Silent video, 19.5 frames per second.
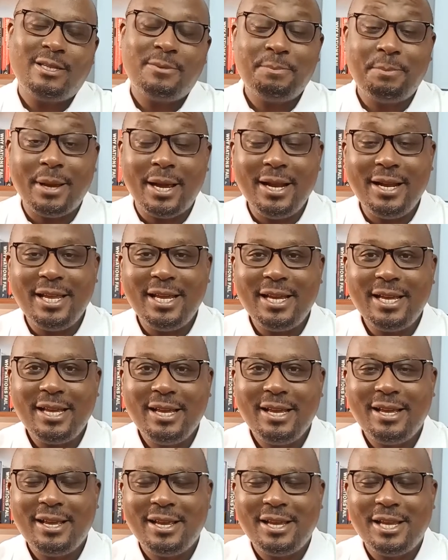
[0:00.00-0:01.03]

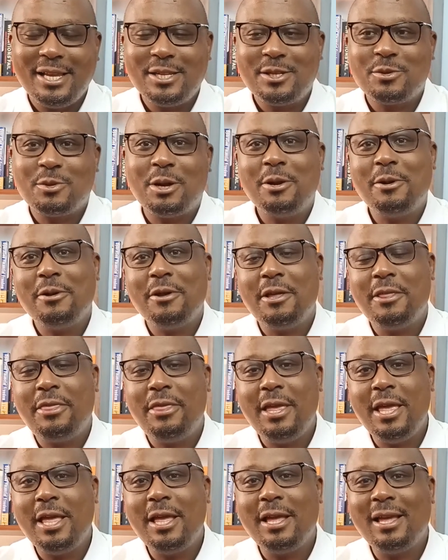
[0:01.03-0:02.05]
Spending is one of the
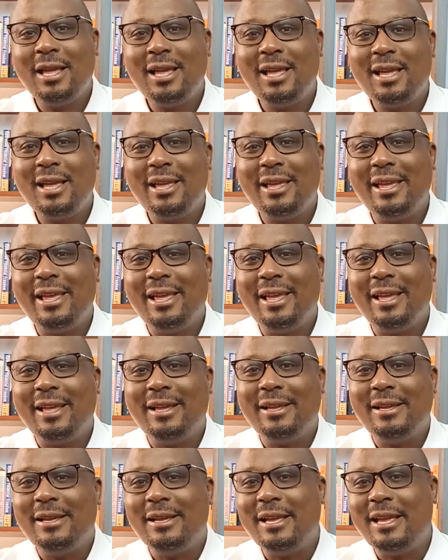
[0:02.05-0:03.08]
things,
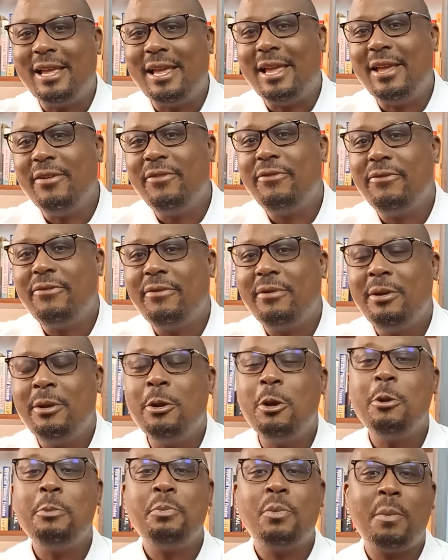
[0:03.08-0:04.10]
if
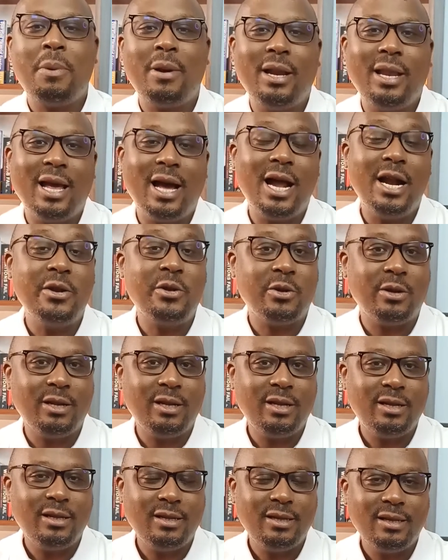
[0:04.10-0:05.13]
not properly
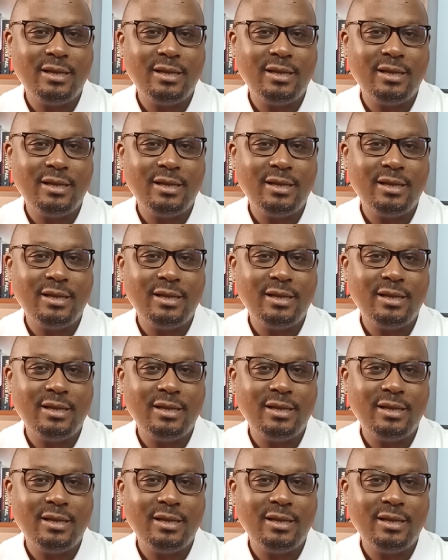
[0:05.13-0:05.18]
handled,